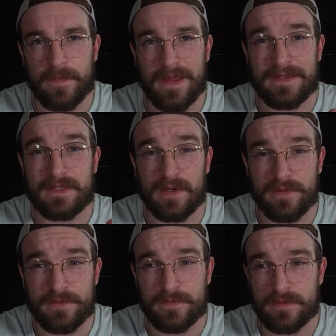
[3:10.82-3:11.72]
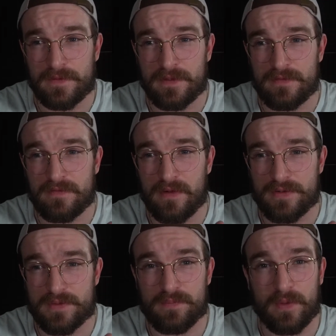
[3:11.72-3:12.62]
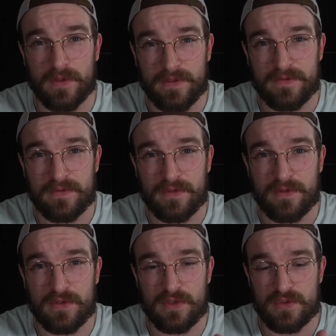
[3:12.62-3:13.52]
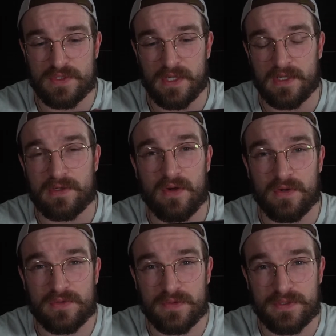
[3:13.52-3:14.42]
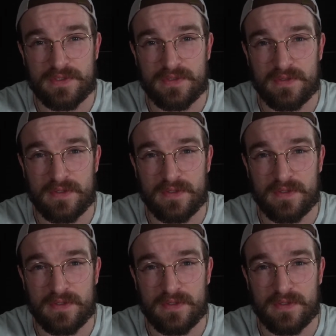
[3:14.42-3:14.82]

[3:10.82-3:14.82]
a gun fires a bullet using a cartridge,